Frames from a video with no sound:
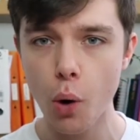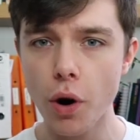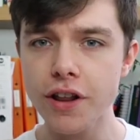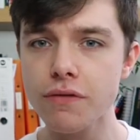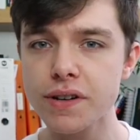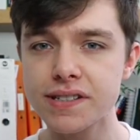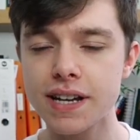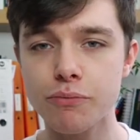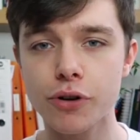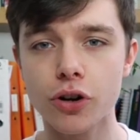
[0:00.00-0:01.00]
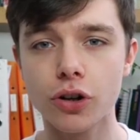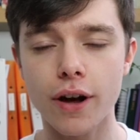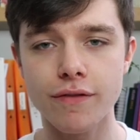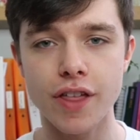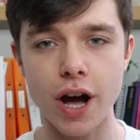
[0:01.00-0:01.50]
What are the reciprocal
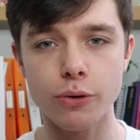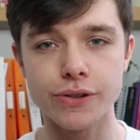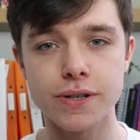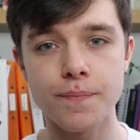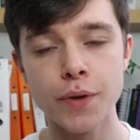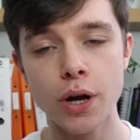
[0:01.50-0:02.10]
of those?